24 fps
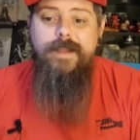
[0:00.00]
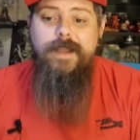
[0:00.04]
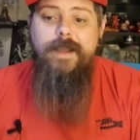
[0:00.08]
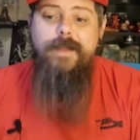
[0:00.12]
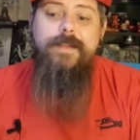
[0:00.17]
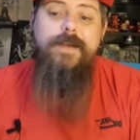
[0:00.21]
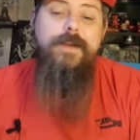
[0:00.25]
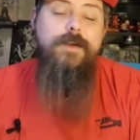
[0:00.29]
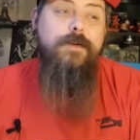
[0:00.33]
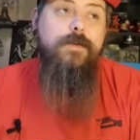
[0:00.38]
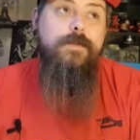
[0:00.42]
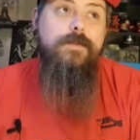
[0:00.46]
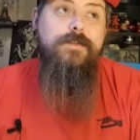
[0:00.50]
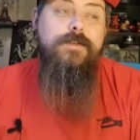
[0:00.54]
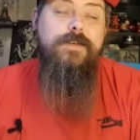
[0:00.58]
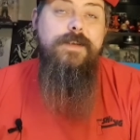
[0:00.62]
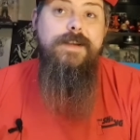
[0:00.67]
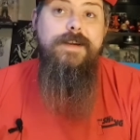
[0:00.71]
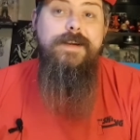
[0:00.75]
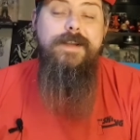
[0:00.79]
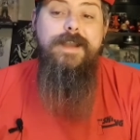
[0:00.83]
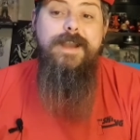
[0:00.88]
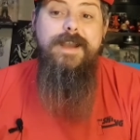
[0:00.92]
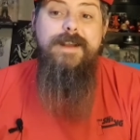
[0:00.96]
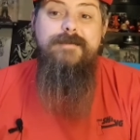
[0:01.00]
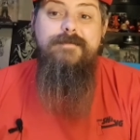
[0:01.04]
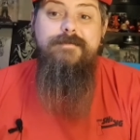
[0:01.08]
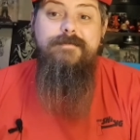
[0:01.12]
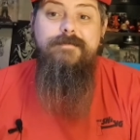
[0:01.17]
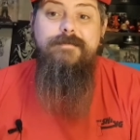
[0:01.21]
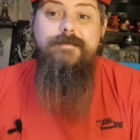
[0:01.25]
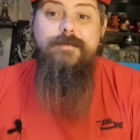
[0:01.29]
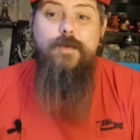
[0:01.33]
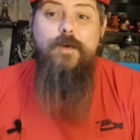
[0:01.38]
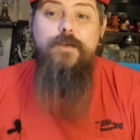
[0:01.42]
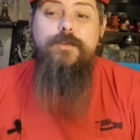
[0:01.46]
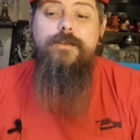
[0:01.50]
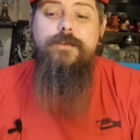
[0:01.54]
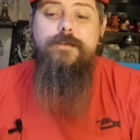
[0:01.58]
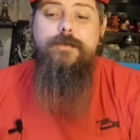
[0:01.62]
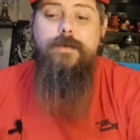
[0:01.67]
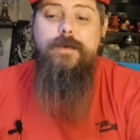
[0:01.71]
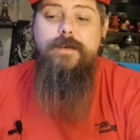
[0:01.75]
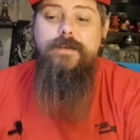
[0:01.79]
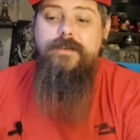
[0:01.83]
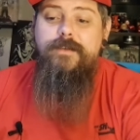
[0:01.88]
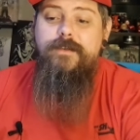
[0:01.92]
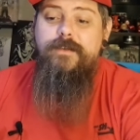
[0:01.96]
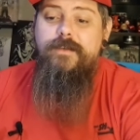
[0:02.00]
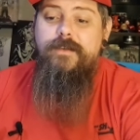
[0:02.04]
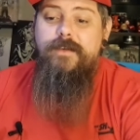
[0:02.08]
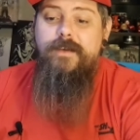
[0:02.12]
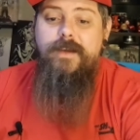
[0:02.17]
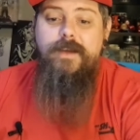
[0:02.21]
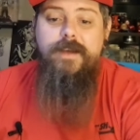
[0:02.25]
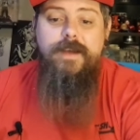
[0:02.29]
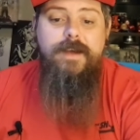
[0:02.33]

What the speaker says: and then go and see it again. Watch it twice.